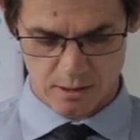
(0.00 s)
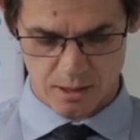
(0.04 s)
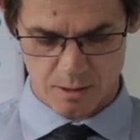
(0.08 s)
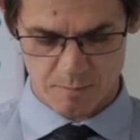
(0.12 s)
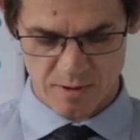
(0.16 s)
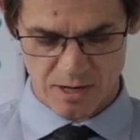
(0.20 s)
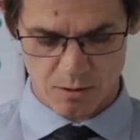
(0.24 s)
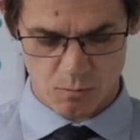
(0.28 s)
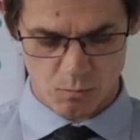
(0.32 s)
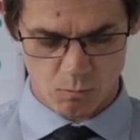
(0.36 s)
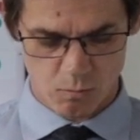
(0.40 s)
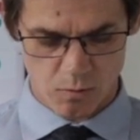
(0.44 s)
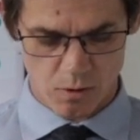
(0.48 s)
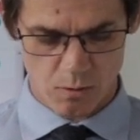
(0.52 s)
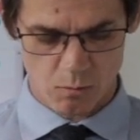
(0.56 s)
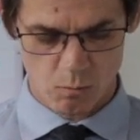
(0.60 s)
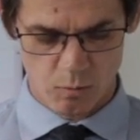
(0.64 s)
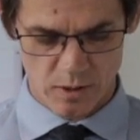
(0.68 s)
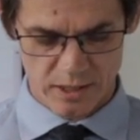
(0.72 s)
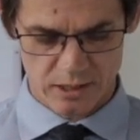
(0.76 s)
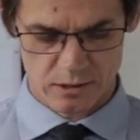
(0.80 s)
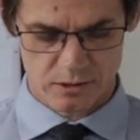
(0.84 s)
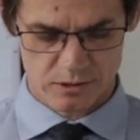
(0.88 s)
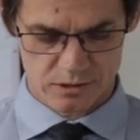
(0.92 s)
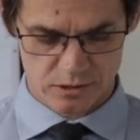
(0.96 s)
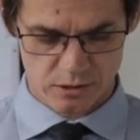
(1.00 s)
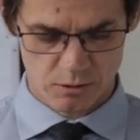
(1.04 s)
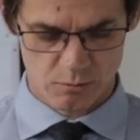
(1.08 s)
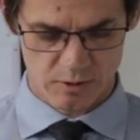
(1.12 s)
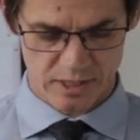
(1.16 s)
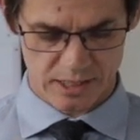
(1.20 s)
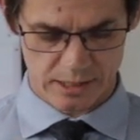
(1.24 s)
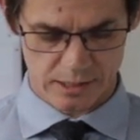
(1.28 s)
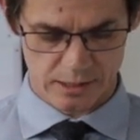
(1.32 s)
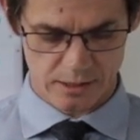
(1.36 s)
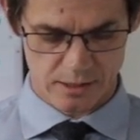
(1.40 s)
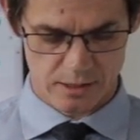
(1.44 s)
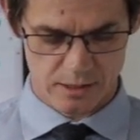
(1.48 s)
about what we are
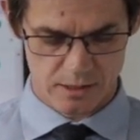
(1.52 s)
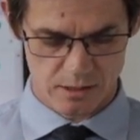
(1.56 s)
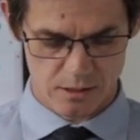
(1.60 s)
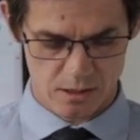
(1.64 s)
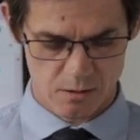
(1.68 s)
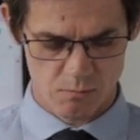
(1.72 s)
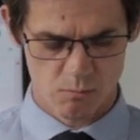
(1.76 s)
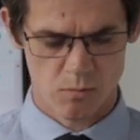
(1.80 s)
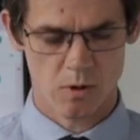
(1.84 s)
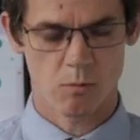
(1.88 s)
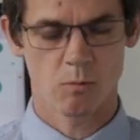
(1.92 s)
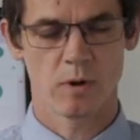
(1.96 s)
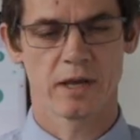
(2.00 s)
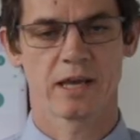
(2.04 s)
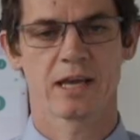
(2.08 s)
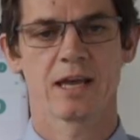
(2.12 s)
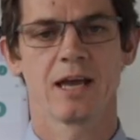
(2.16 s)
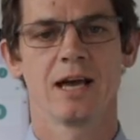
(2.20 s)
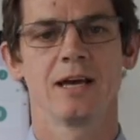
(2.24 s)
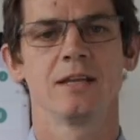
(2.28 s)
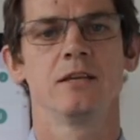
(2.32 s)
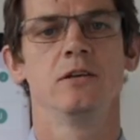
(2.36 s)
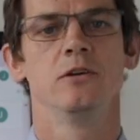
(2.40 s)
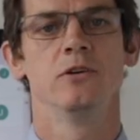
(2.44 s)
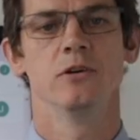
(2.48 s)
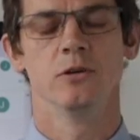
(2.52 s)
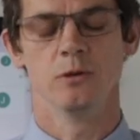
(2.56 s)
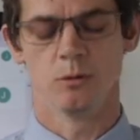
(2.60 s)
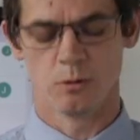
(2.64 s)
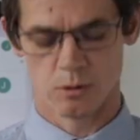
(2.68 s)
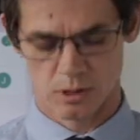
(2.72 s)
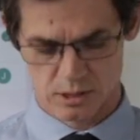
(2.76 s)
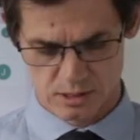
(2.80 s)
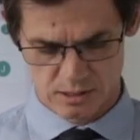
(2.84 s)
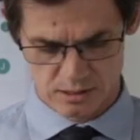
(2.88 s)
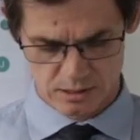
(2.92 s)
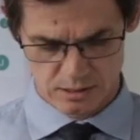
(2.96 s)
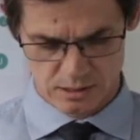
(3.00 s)
doing and what we can
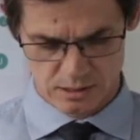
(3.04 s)
do